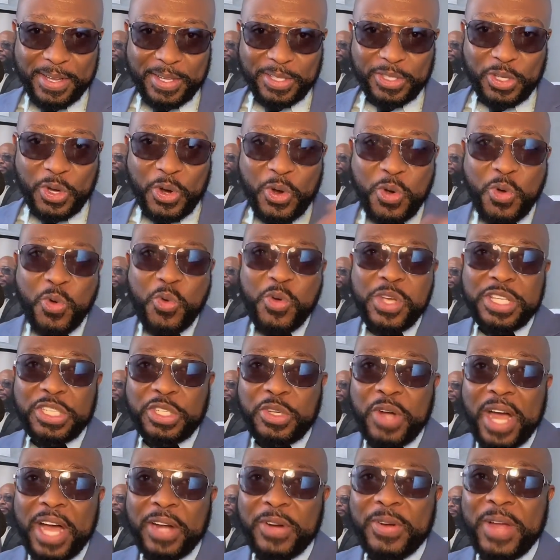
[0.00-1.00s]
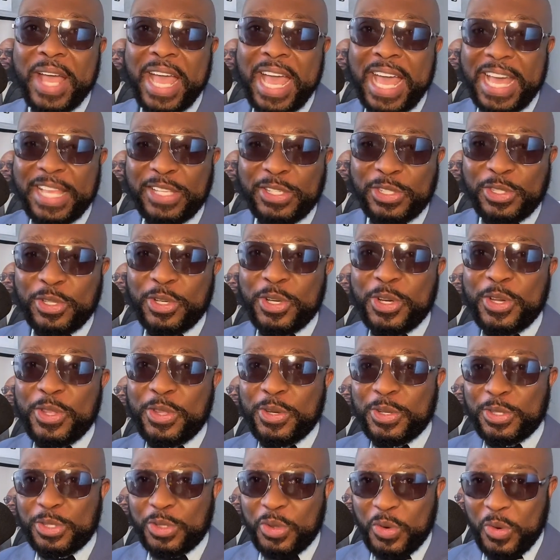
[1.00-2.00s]
So we try to answer
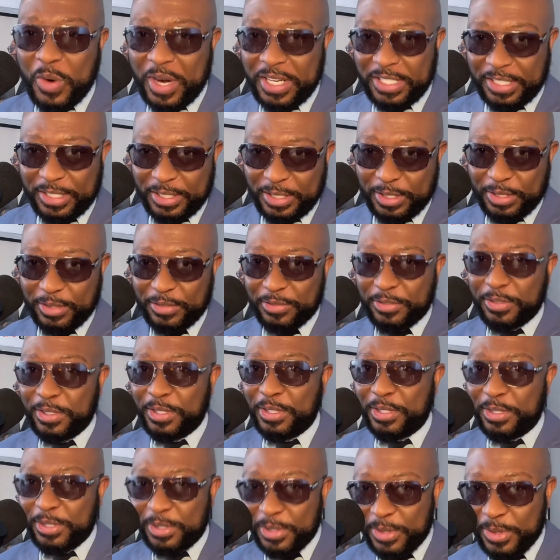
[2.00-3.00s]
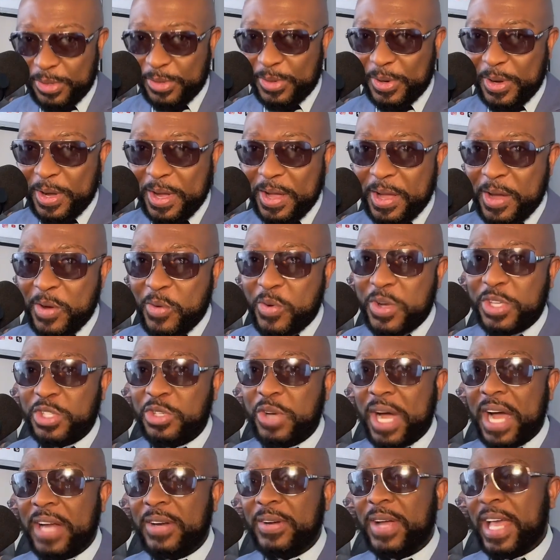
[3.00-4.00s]
those questions for you. We
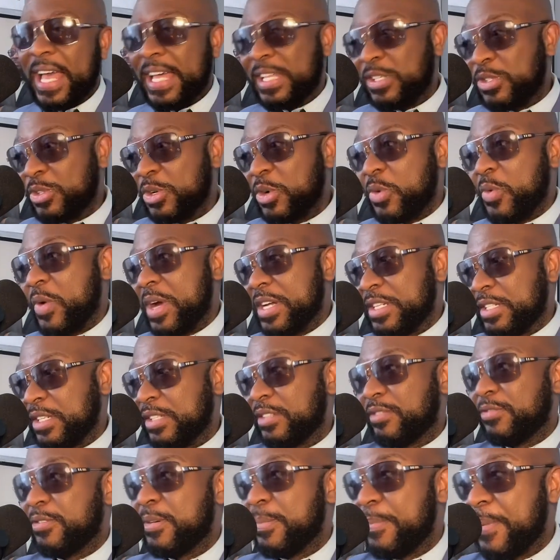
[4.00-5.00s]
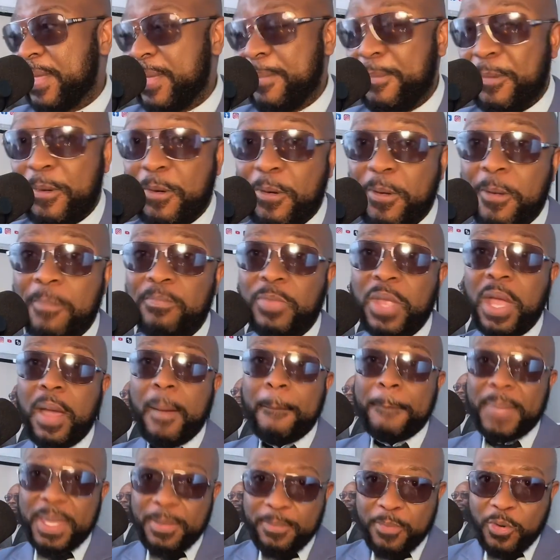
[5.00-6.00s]
try to answer questions for people
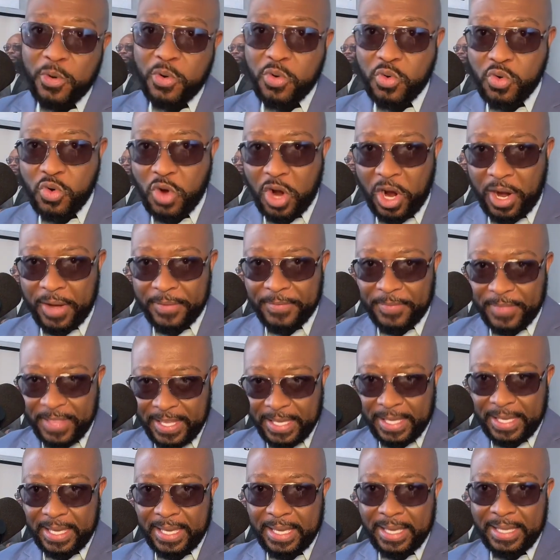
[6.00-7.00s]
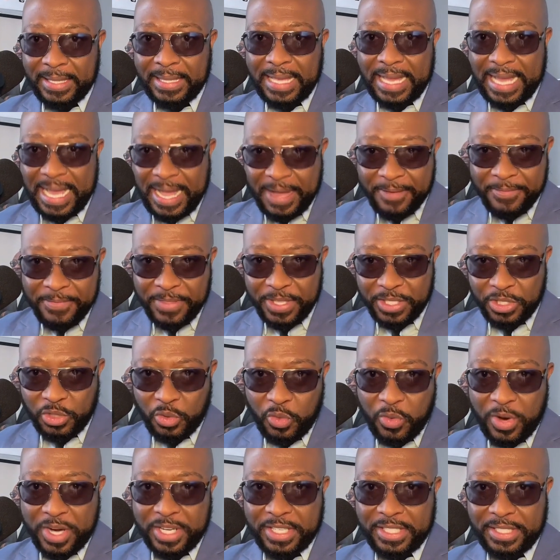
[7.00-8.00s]
who are thinking they have this
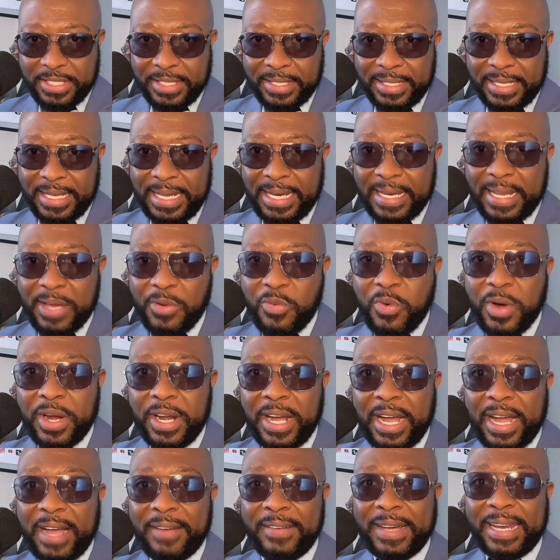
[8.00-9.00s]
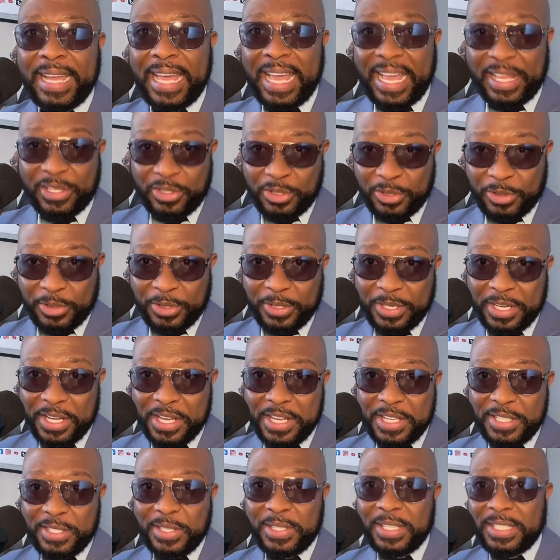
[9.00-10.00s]
question and they want to have an answer.
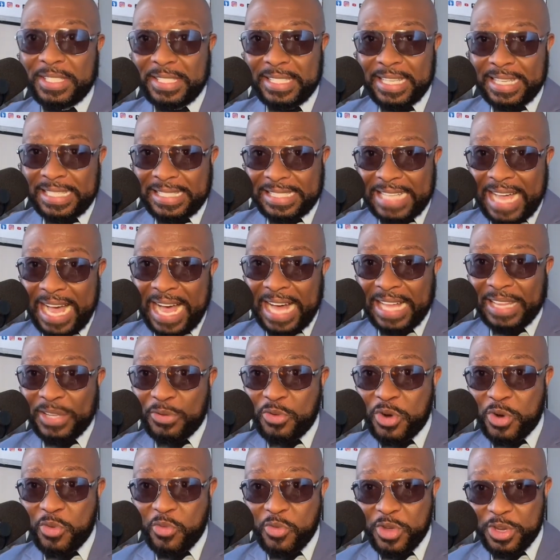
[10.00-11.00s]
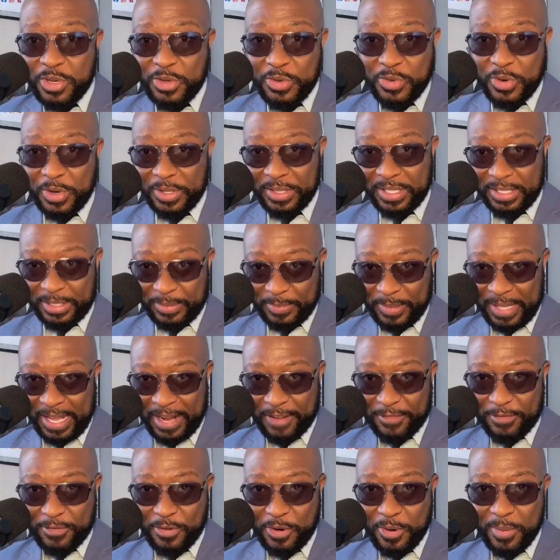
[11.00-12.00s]
So this is exactly what we do on this
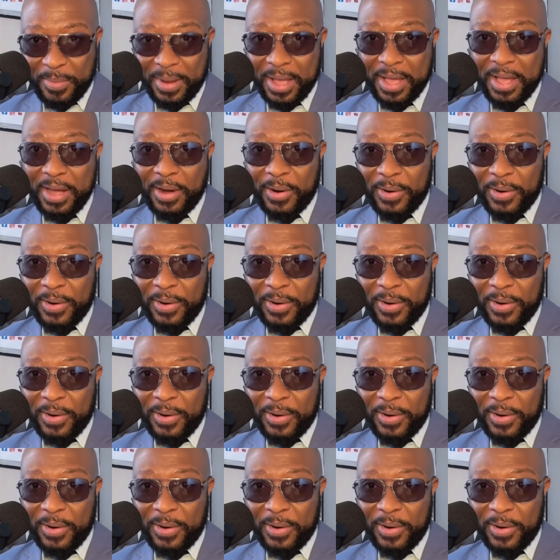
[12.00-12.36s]
platform.